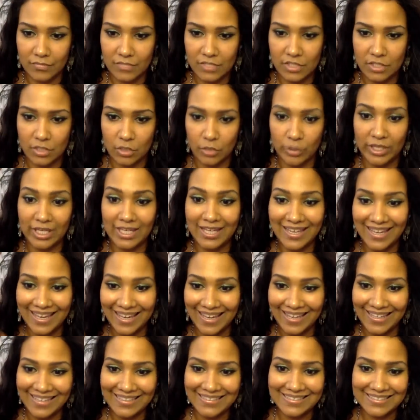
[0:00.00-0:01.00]
so he
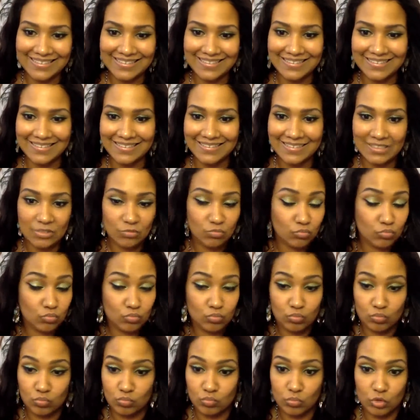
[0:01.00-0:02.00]
can't
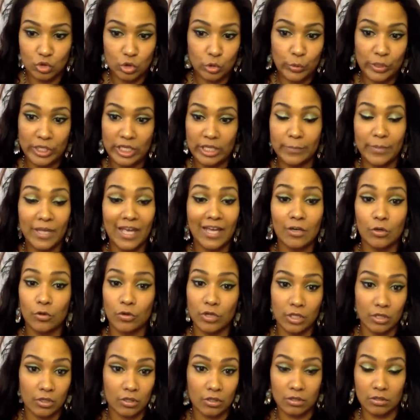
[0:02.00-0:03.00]
do any
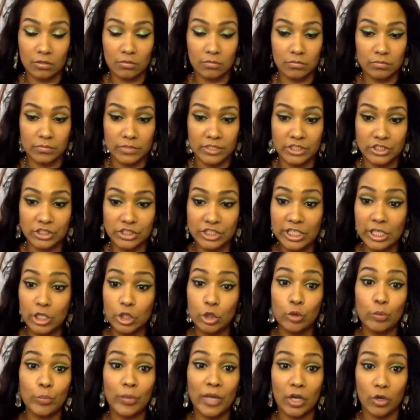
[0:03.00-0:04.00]
better than her, but she
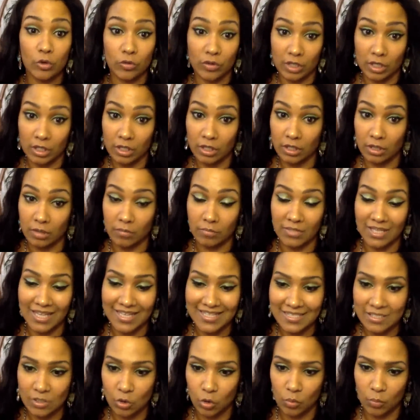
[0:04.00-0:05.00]
can do better than him.
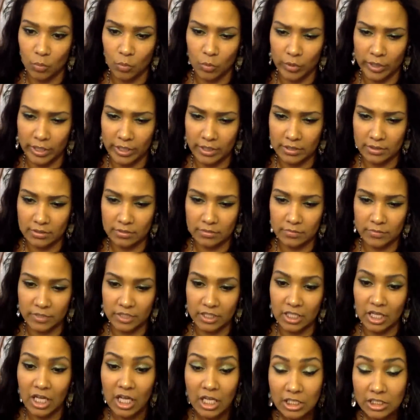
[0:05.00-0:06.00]
That's the whole point
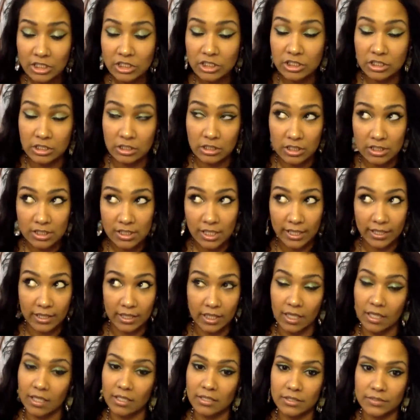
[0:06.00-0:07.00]
because she looks
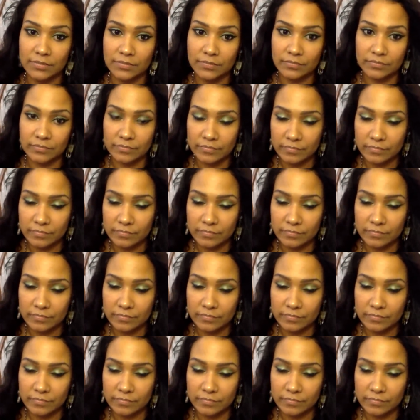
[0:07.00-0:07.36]
like that.